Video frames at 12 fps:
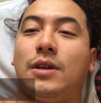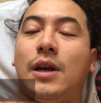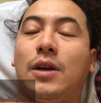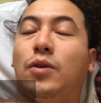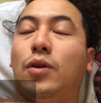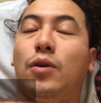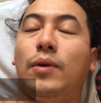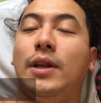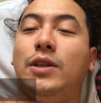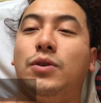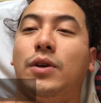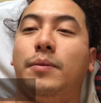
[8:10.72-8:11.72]
I couldn't really
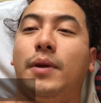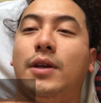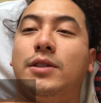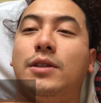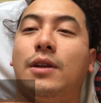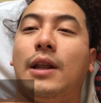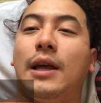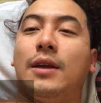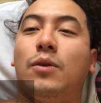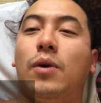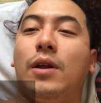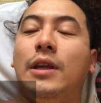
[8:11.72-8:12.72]
do it, because, you know, like
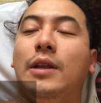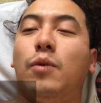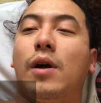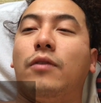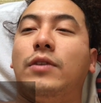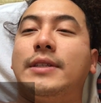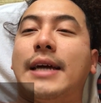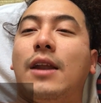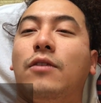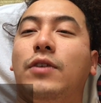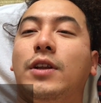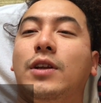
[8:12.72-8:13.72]
one in one of the Tyler
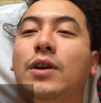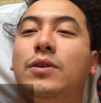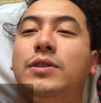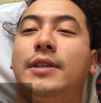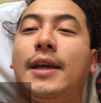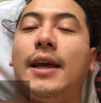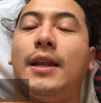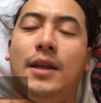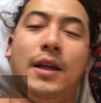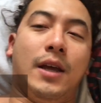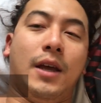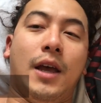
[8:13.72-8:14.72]
videos that
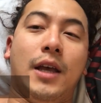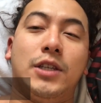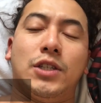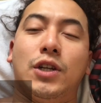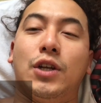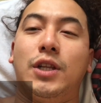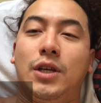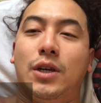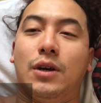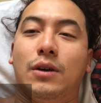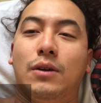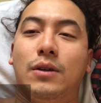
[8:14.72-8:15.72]
it's not the
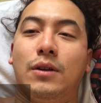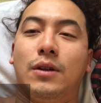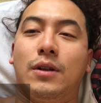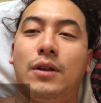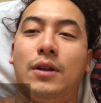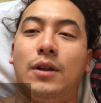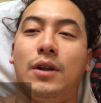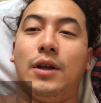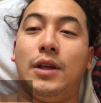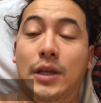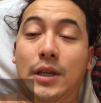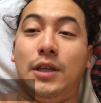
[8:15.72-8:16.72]
girl,
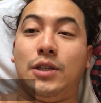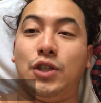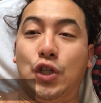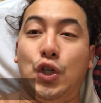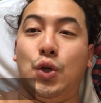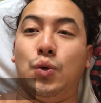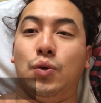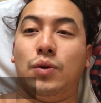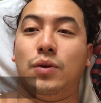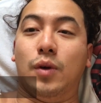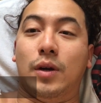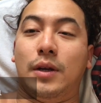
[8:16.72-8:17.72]
it's you.
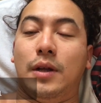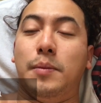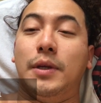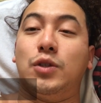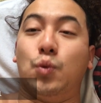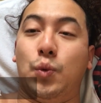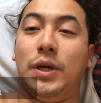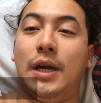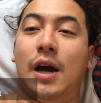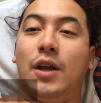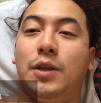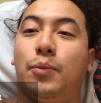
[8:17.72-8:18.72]
It means we
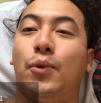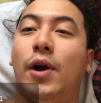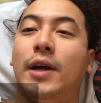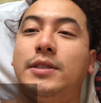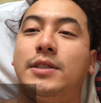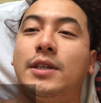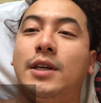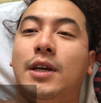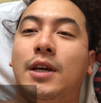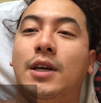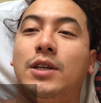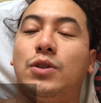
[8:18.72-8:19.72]
are the prize,
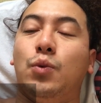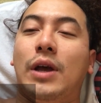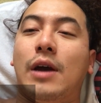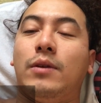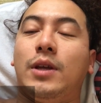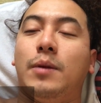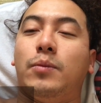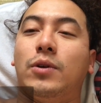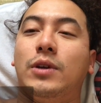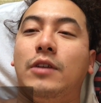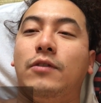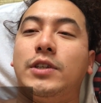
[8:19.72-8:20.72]
so we have to keep
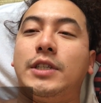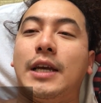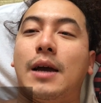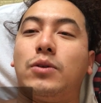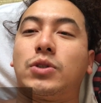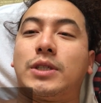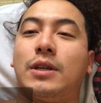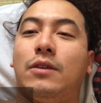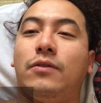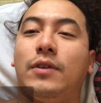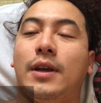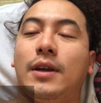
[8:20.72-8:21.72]
on investing
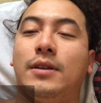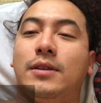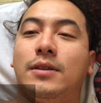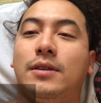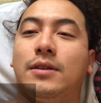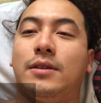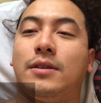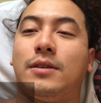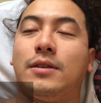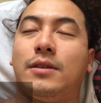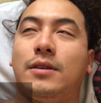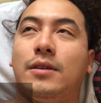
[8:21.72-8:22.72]
ourselves and
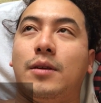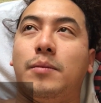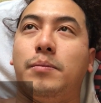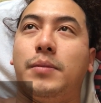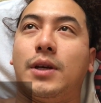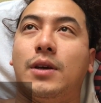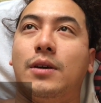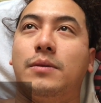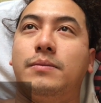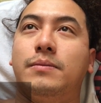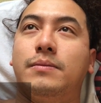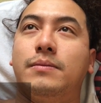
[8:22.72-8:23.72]
become